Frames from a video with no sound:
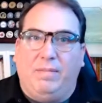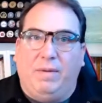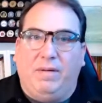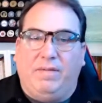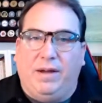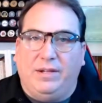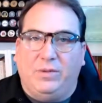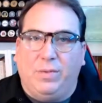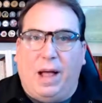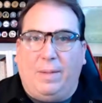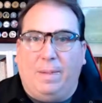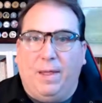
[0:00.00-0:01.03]
may face as
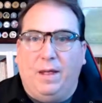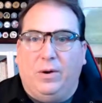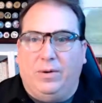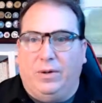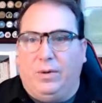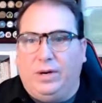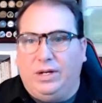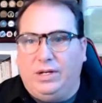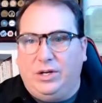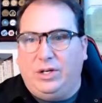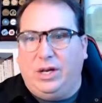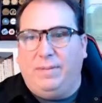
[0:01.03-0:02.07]
well, or the
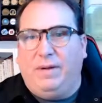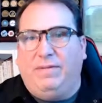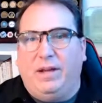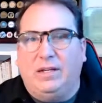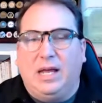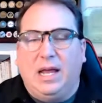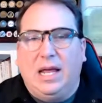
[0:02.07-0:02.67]
organization that may face.